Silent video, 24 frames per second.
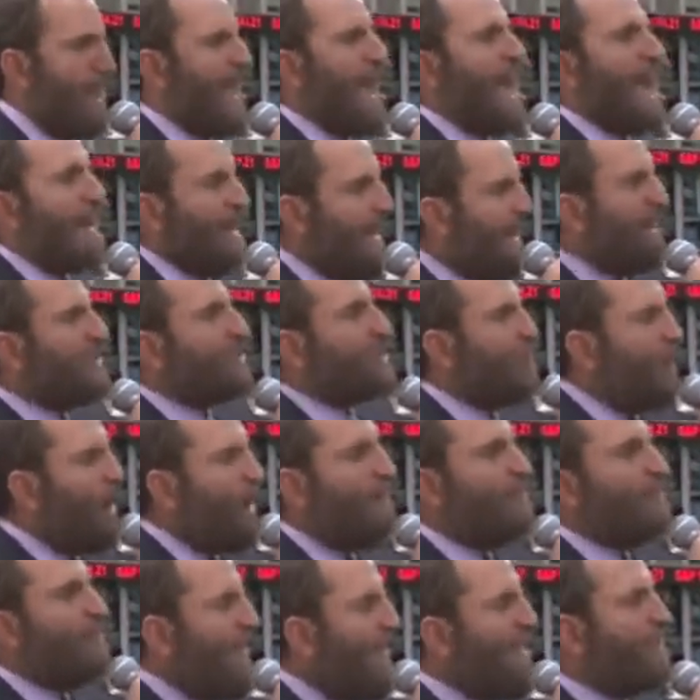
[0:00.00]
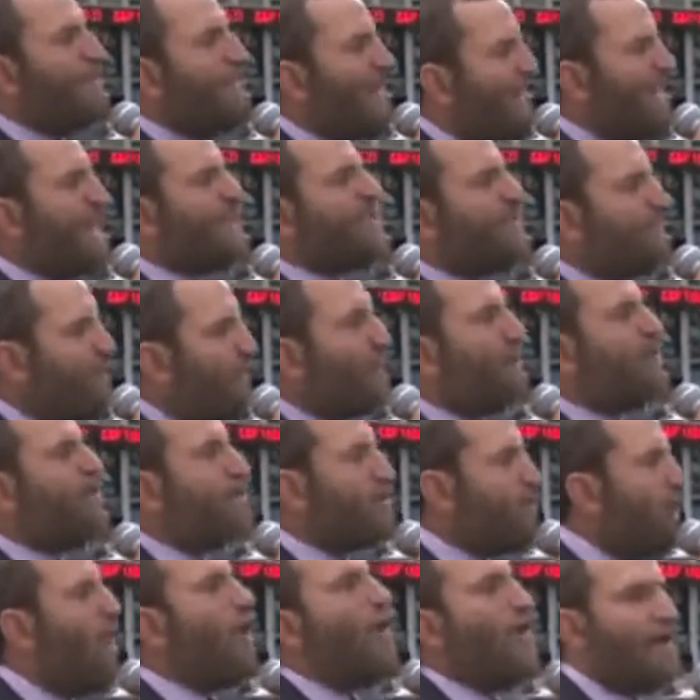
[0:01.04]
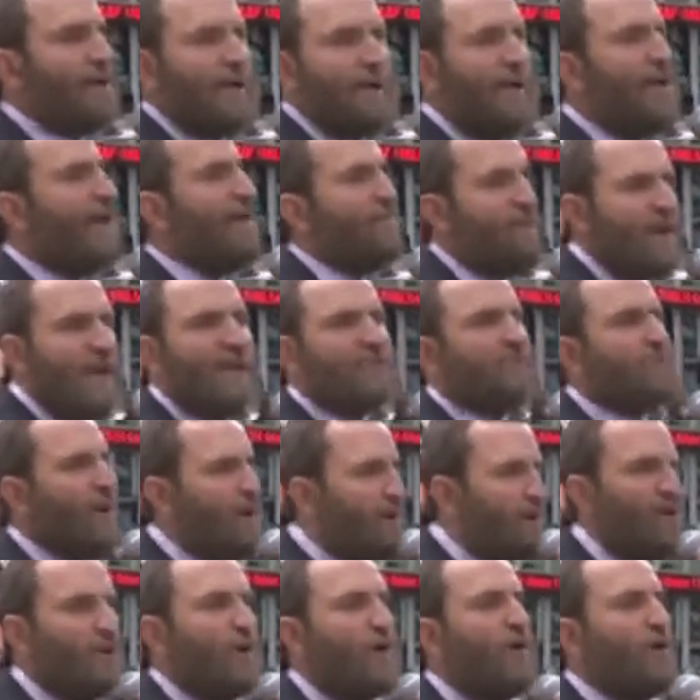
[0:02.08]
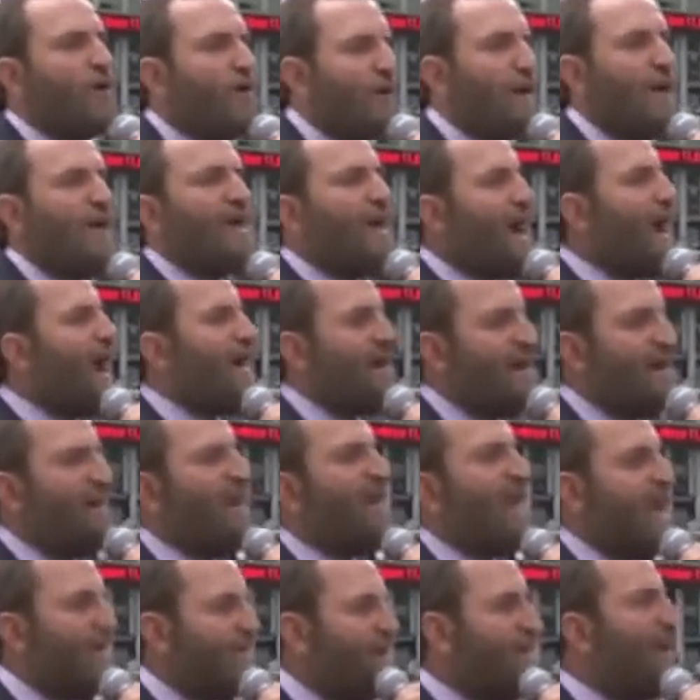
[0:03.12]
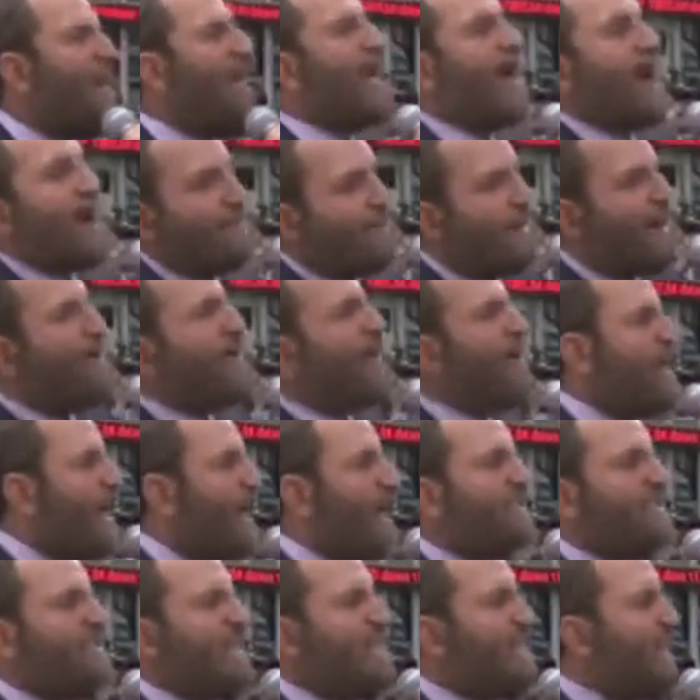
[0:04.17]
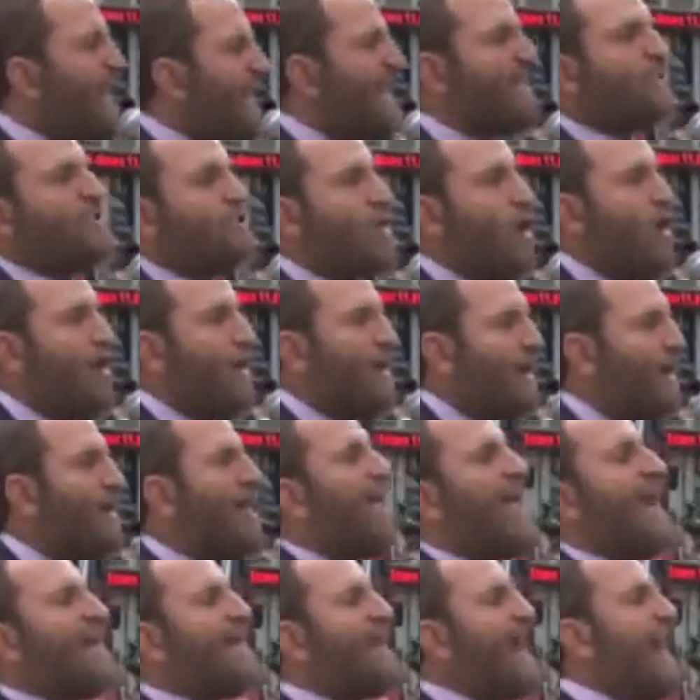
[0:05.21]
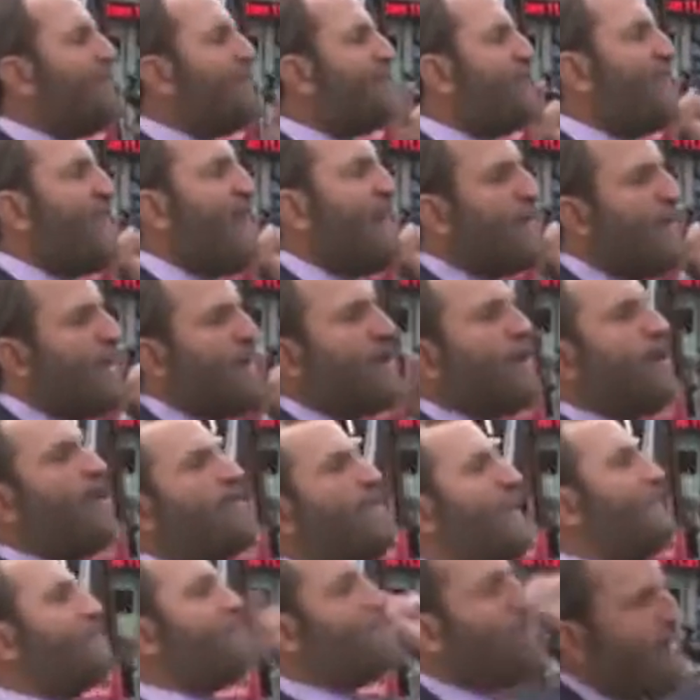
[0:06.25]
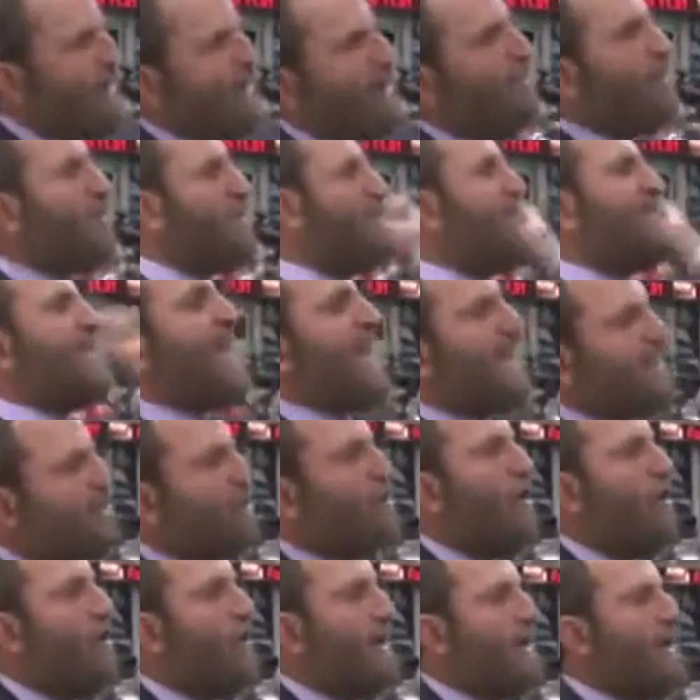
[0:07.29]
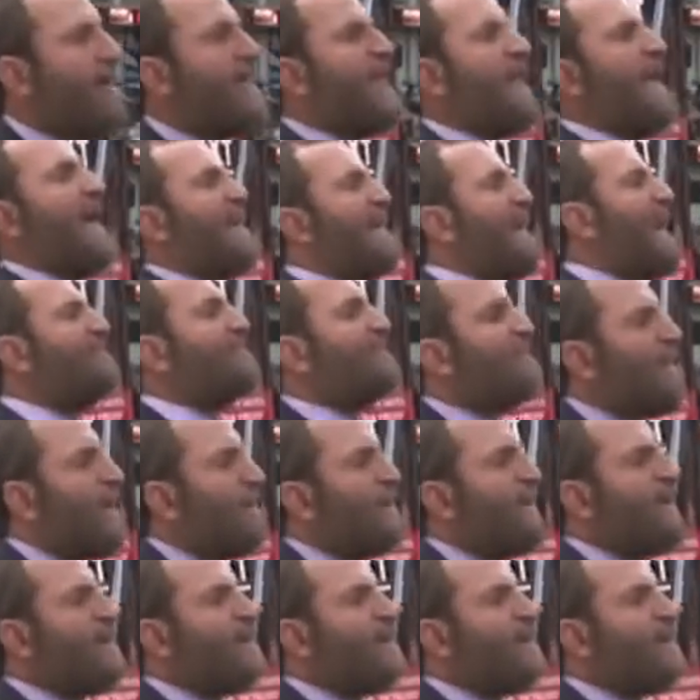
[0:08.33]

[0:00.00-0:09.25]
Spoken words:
And Israel may be its first target, but as we learned on 9/11, America is the next target. And after that we learned that Britain was the next target. And after that we